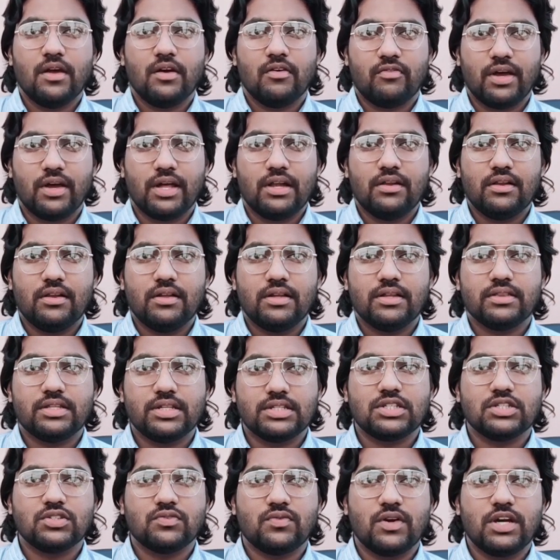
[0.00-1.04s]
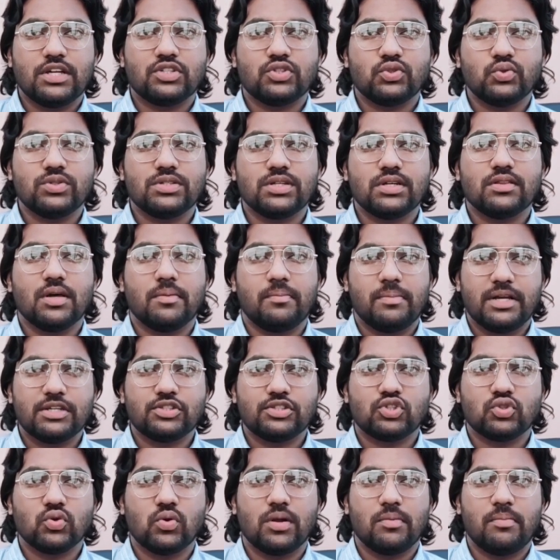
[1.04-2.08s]
Well, this is where choosing the
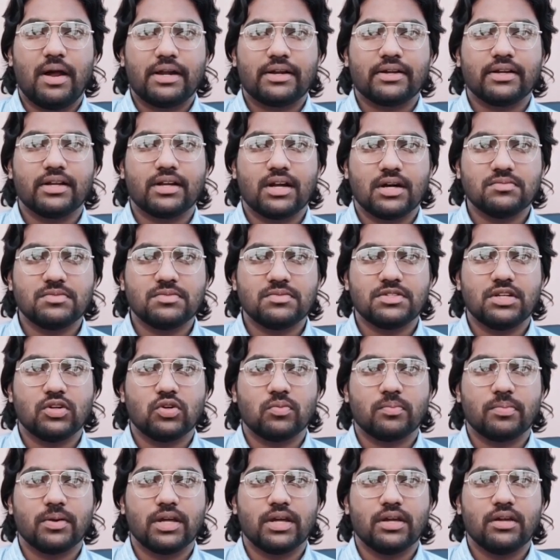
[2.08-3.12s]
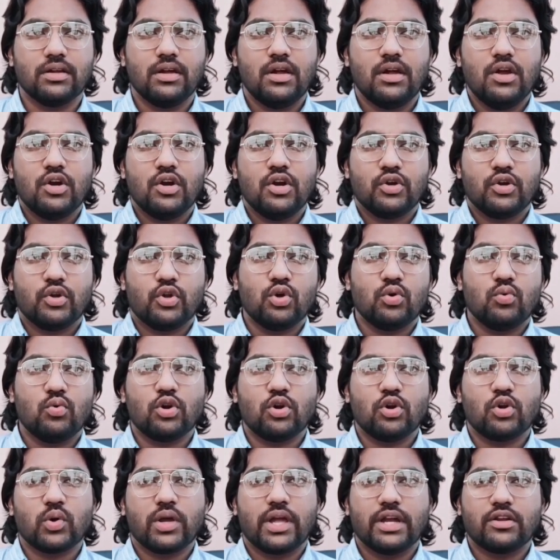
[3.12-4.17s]
best solar battery comes into play. Do you
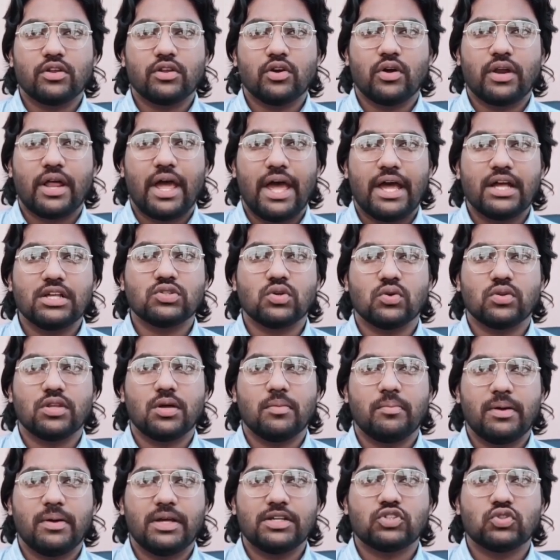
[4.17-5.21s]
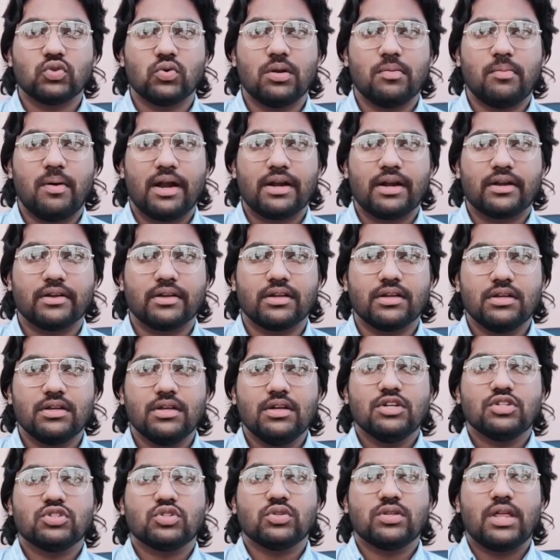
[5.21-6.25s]
want to get your hands on the best solar battery
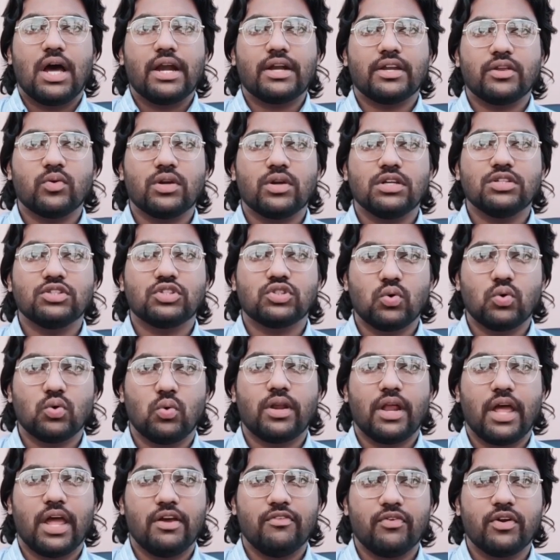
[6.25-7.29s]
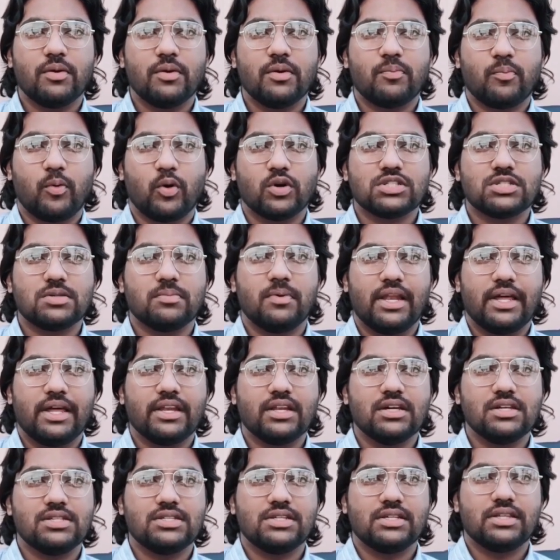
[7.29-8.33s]
so that you can store every possible
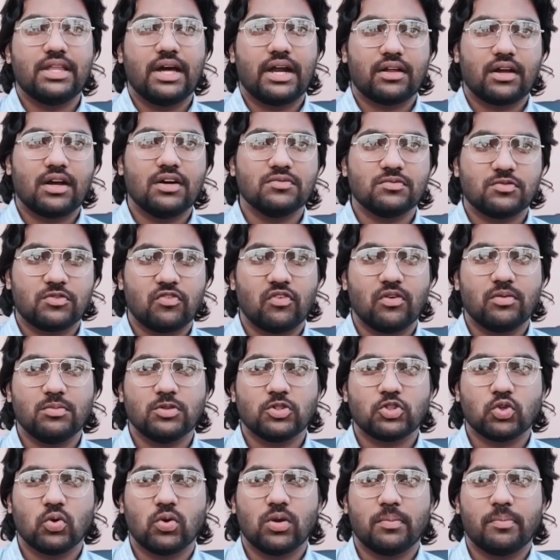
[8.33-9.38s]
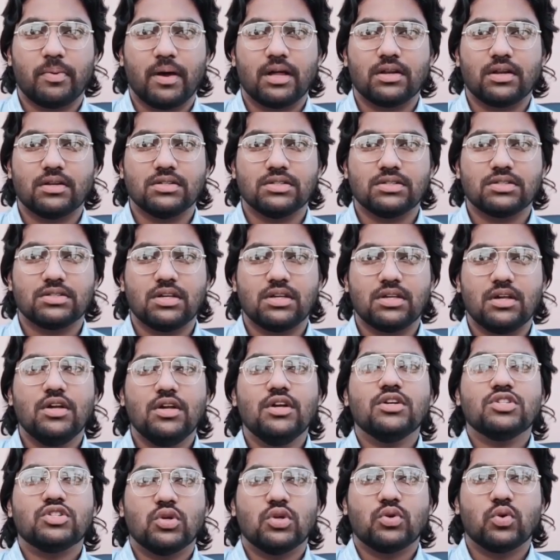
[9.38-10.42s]
energy that comes from your solar panels?
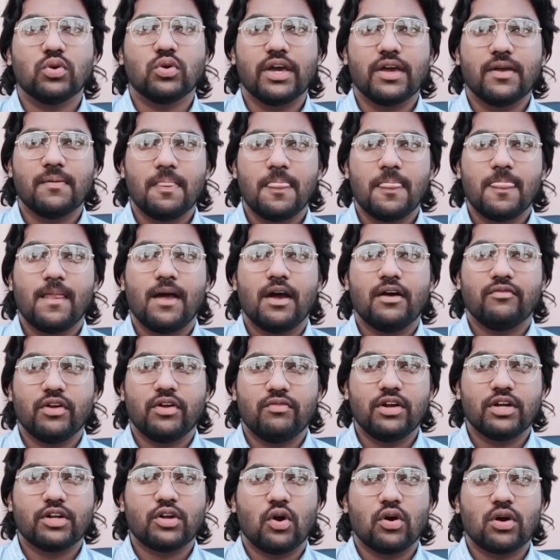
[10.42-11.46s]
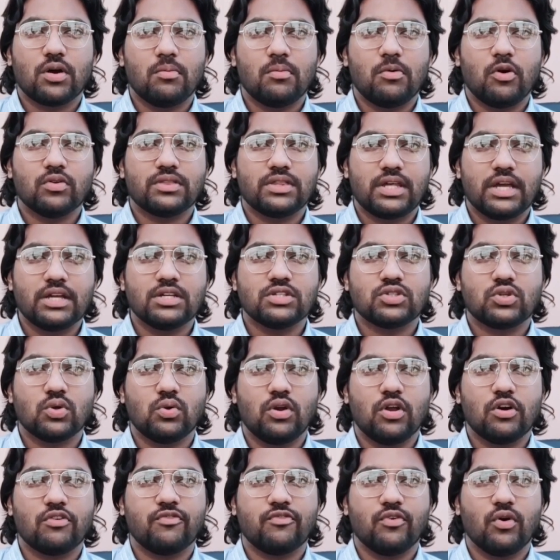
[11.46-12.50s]
So today, we will talk about things to
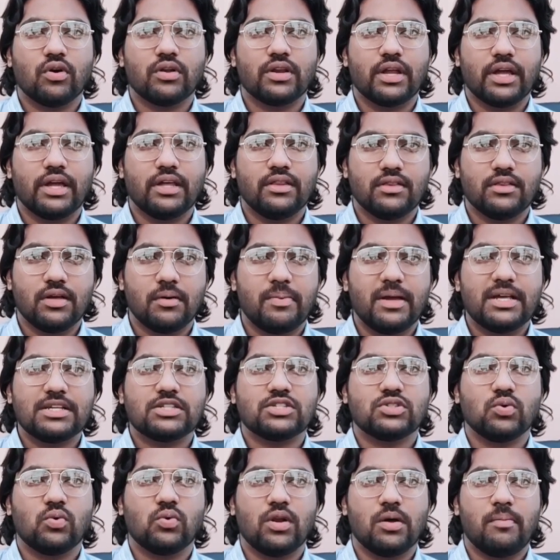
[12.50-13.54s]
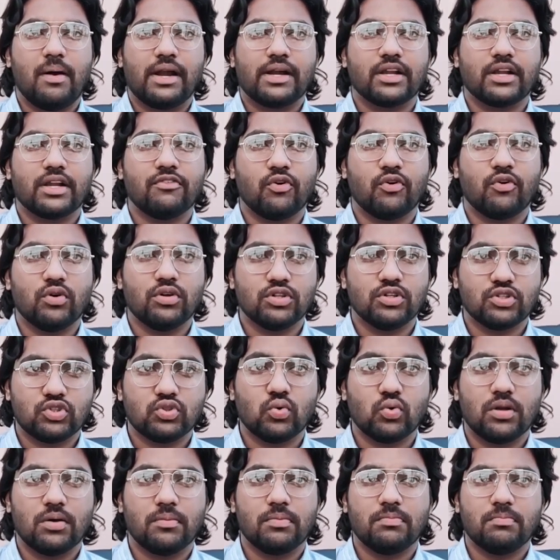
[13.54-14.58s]
look for in the best solar battery for your
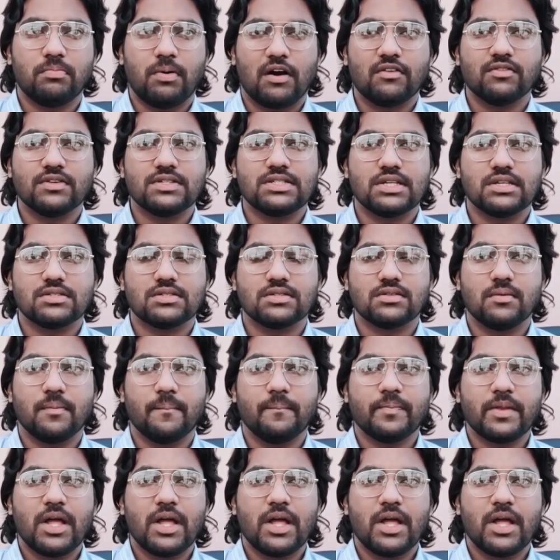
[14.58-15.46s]
solar power system.